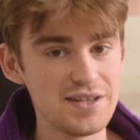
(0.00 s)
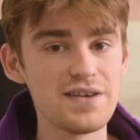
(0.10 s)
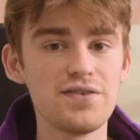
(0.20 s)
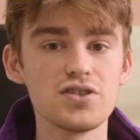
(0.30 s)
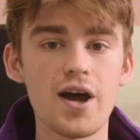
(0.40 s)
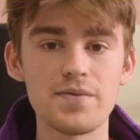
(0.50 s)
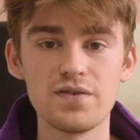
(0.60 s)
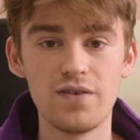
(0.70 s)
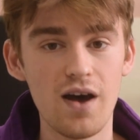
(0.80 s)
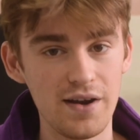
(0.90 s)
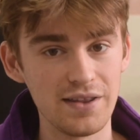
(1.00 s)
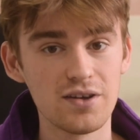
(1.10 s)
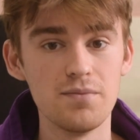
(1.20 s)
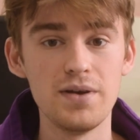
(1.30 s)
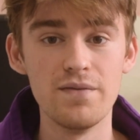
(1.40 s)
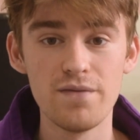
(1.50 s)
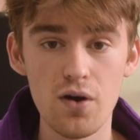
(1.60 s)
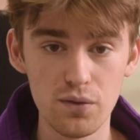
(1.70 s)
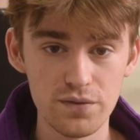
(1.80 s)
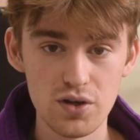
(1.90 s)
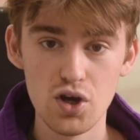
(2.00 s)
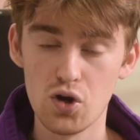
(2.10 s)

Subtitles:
the different types of learning that can be involved.